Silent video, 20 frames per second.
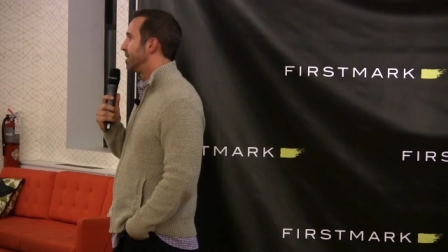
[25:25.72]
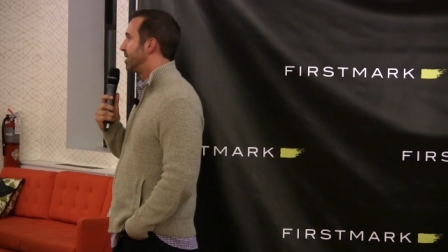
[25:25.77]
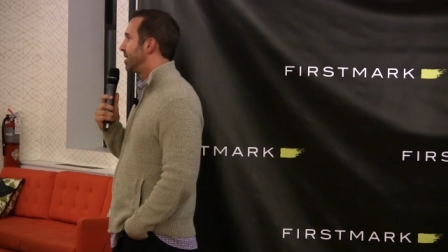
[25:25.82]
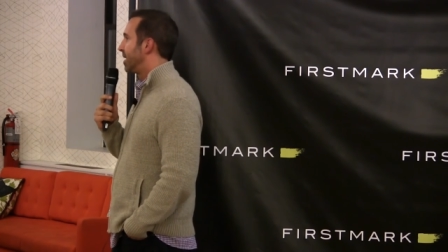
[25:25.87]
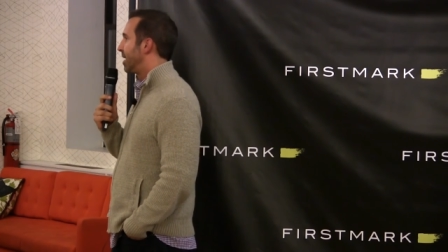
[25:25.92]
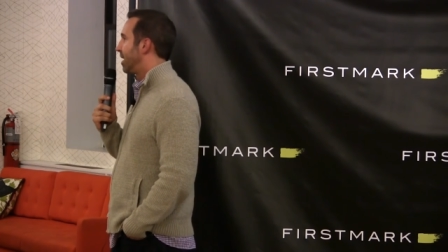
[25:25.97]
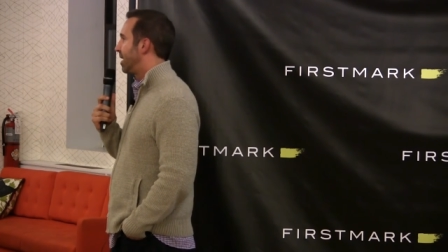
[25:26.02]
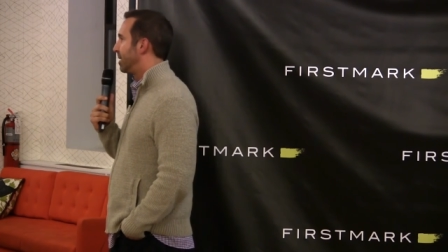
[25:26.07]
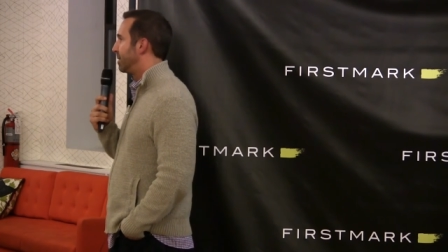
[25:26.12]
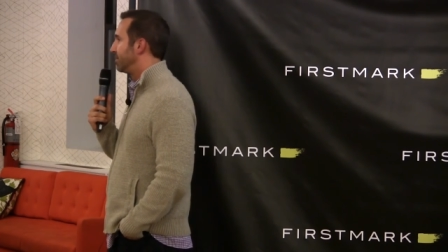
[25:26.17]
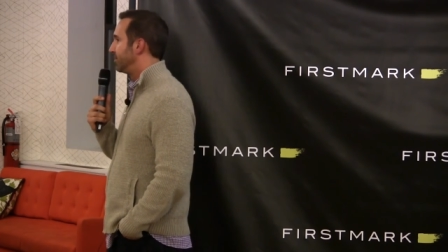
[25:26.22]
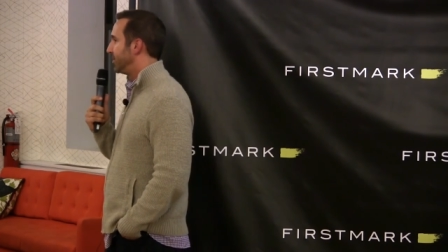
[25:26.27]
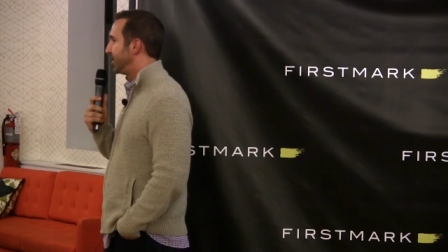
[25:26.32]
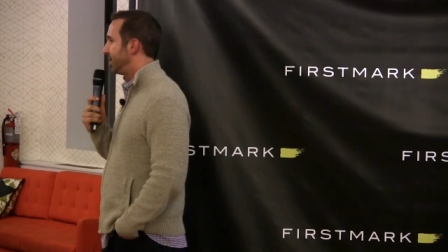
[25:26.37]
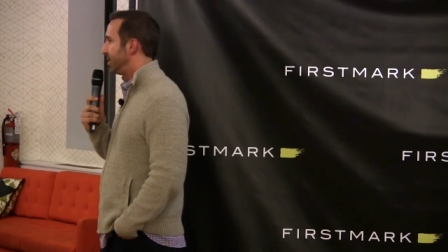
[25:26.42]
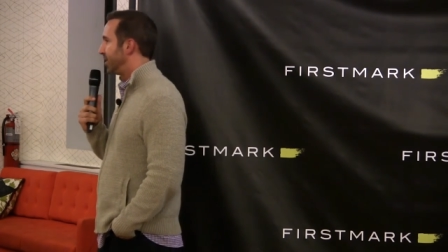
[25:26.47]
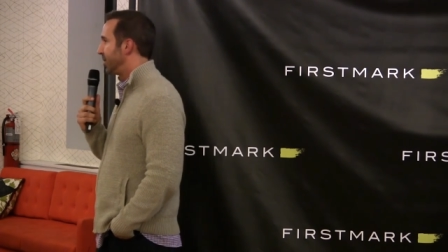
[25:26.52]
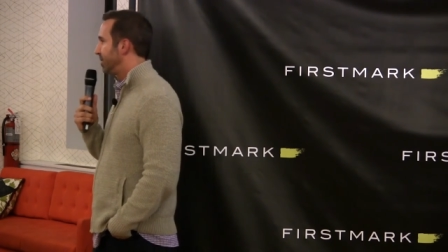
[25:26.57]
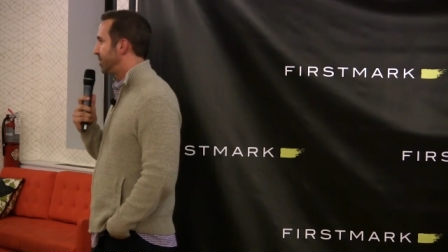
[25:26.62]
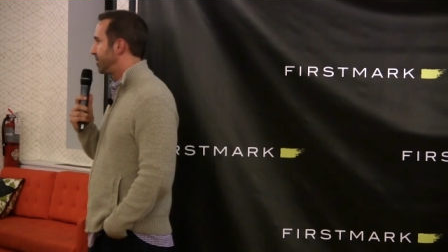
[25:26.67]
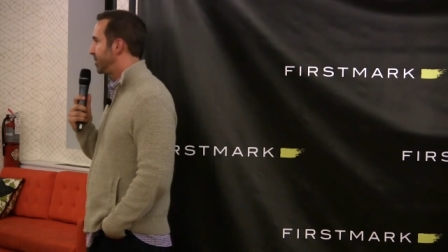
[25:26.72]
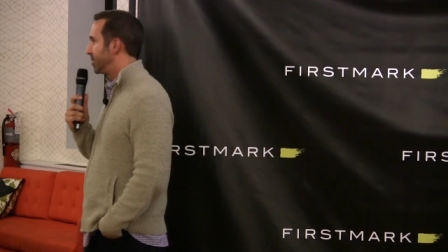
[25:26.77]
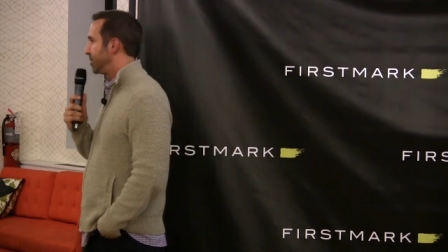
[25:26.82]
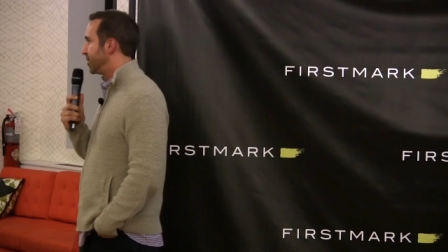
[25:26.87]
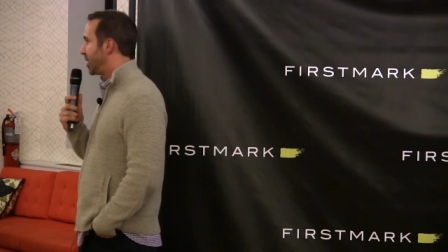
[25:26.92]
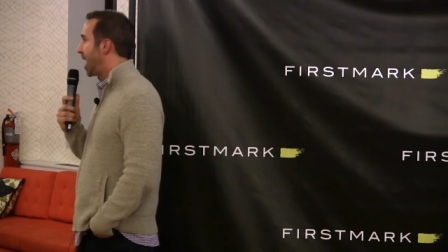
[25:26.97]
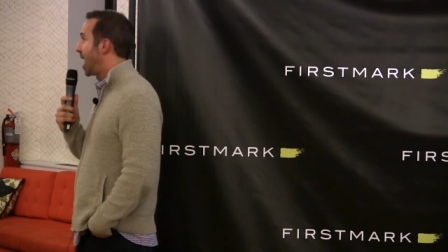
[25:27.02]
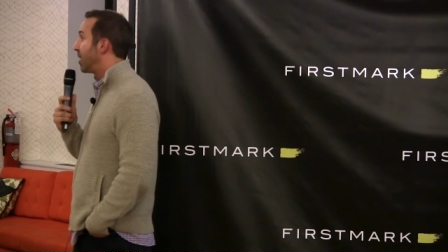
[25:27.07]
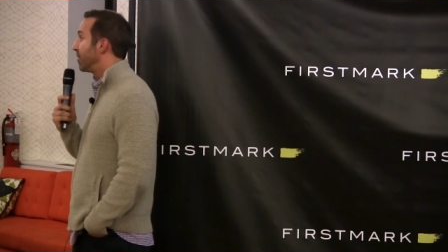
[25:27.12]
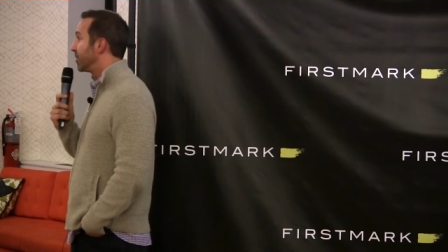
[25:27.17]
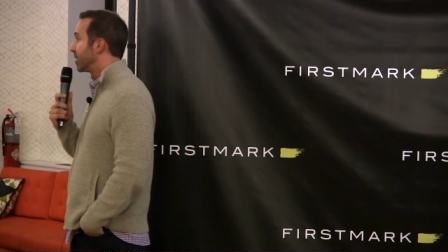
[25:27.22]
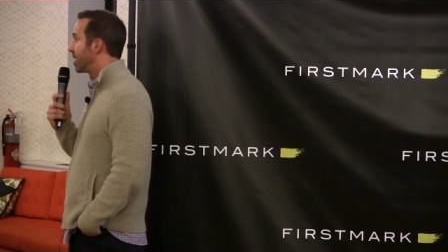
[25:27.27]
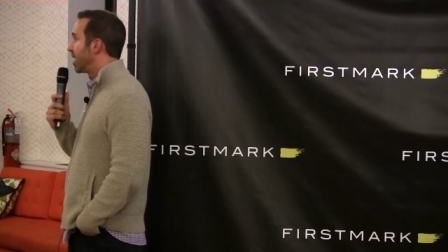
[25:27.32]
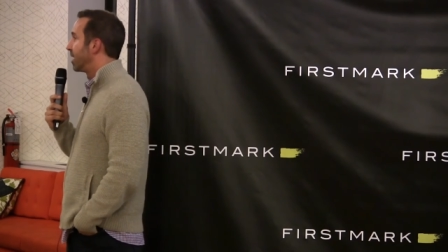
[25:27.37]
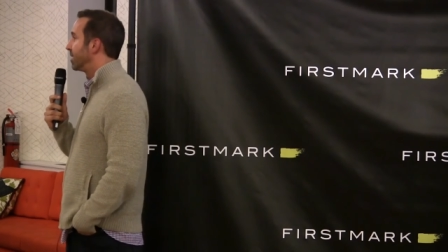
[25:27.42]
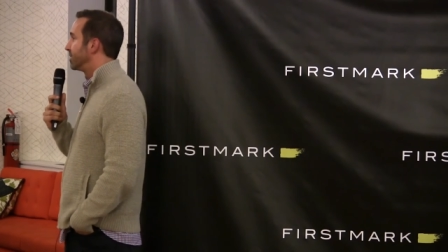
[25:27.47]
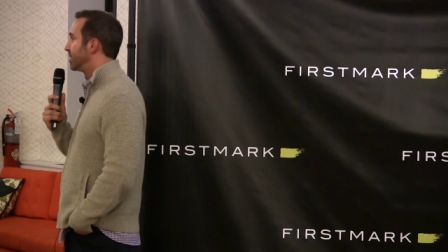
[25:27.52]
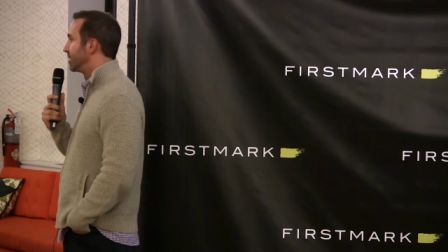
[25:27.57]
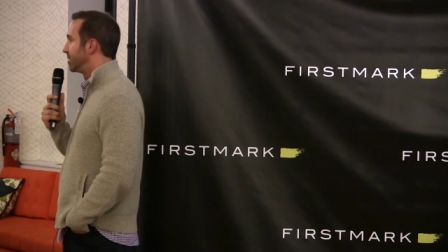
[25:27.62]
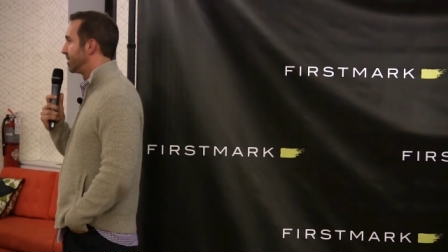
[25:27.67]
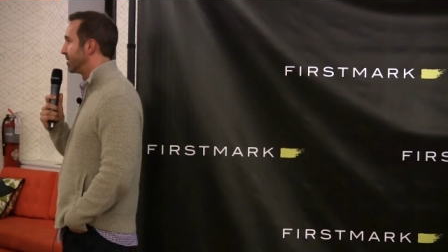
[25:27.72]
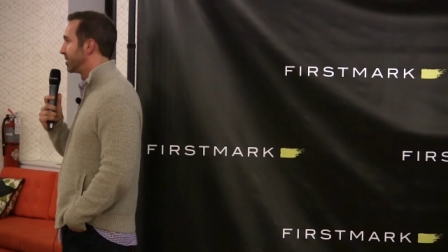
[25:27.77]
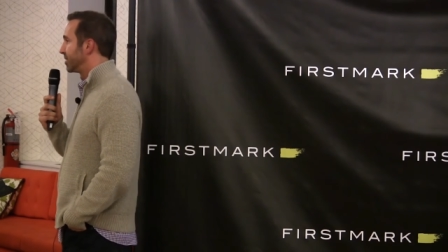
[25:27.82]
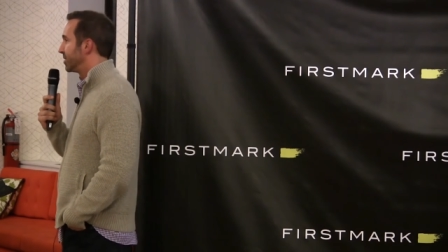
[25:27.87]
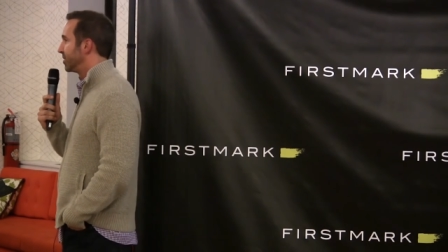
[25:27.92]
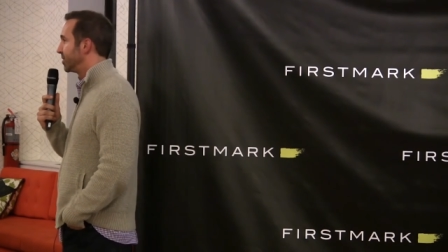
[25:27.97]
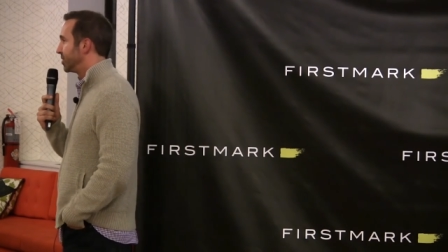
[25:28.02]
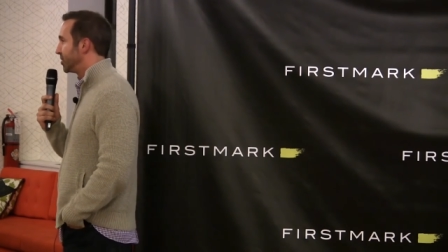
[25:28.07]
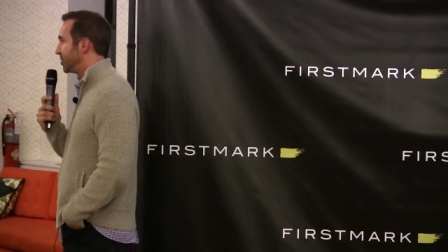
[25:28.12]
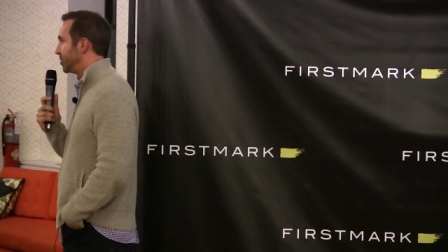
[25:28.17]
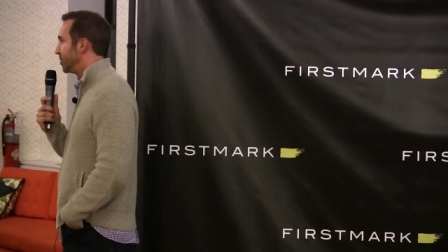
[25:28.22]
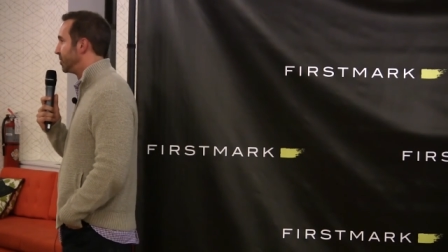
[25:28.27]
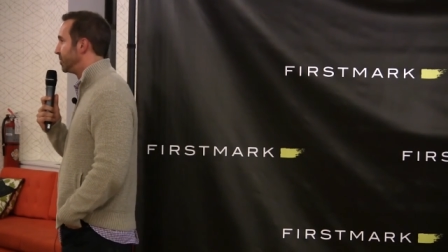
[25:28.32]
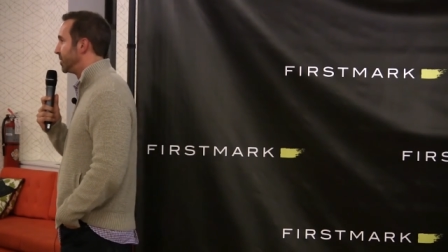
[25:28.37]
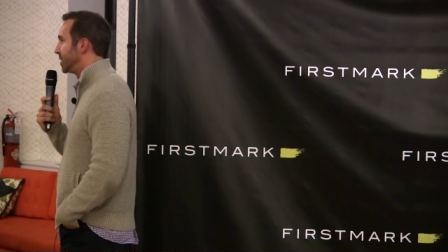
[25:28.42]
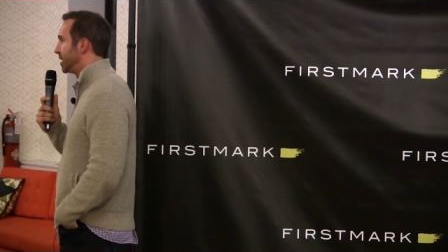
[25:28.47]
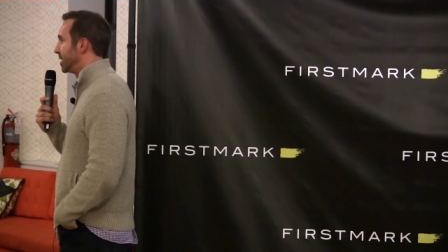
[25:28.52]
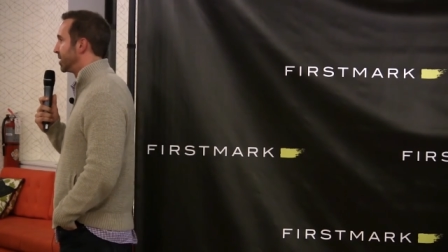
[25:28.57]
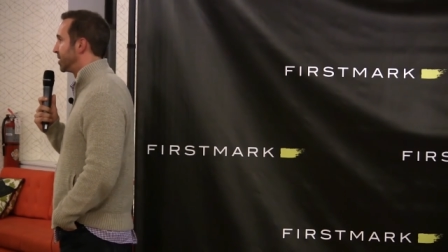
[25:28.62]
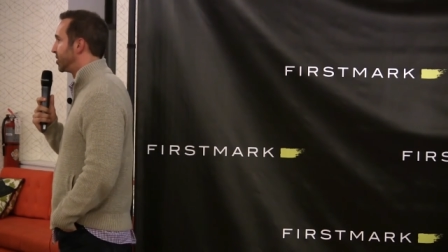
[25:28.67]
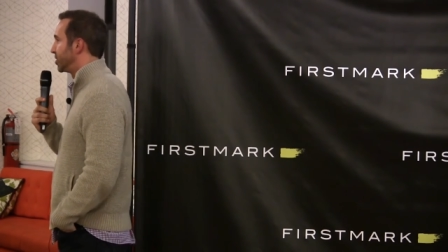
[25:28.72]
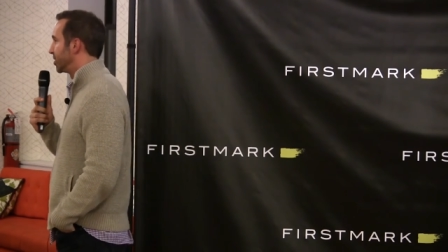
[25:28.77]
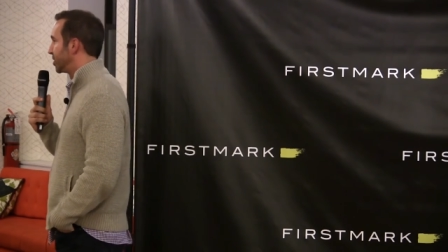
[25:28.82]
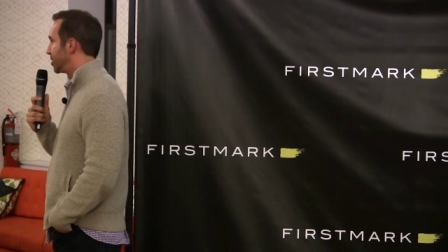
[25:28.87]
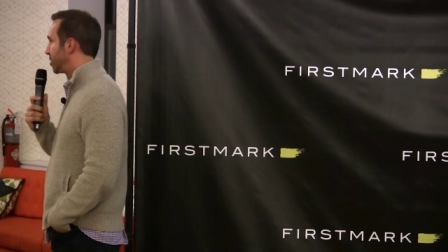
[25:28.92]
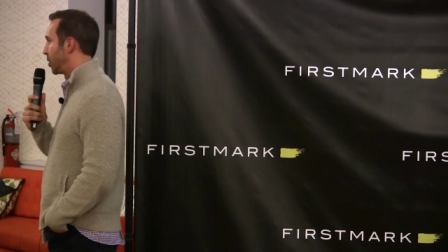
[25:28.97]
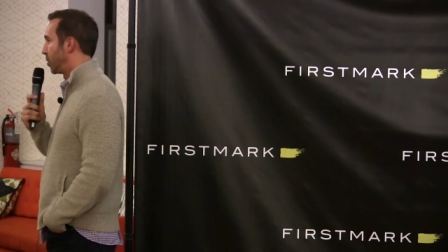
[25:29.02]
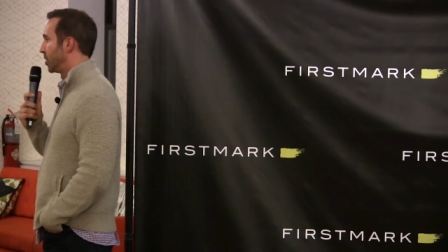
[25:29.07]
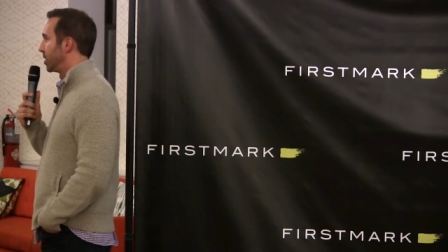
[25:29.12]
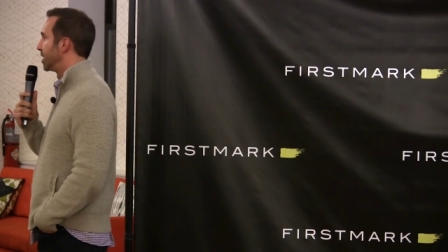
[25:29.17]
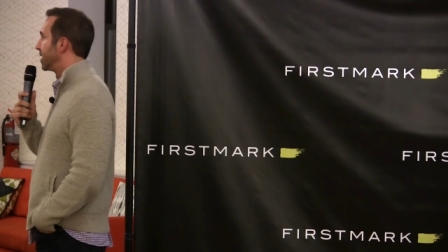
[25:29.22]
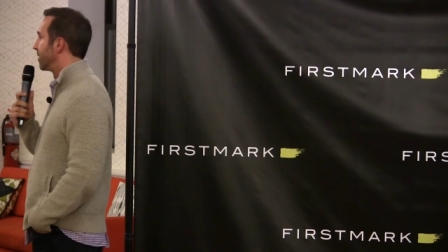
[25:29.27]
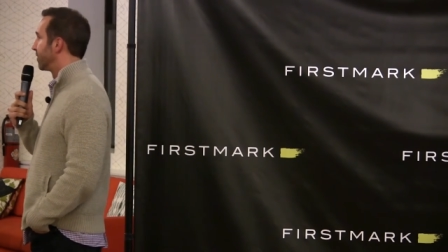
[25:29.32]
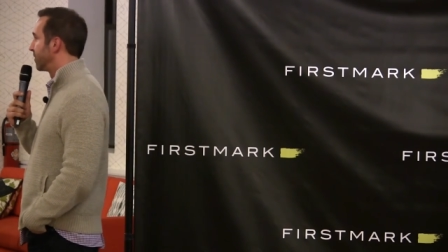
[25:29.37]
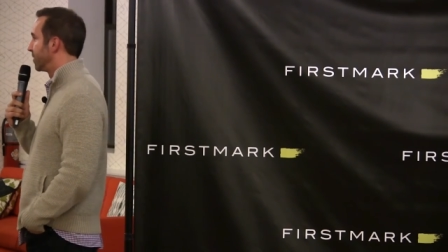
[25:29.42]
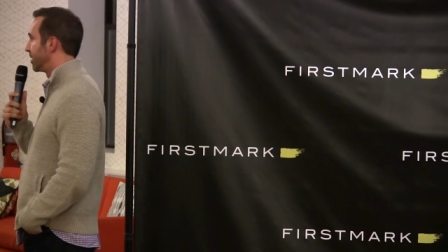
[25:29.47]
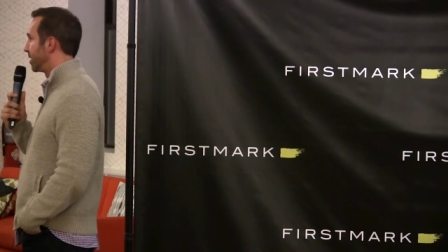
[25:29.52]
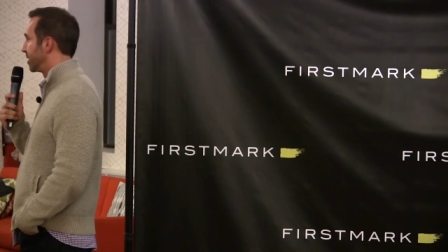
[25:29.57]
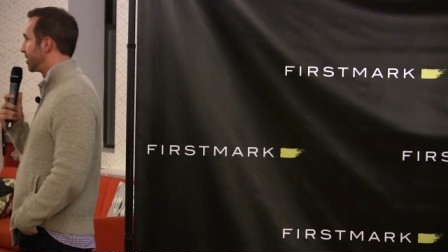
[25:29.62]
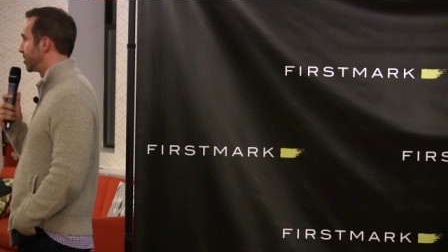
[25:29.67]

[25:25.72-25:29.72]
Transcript: um, you know, to how the content is consumed is just totally different.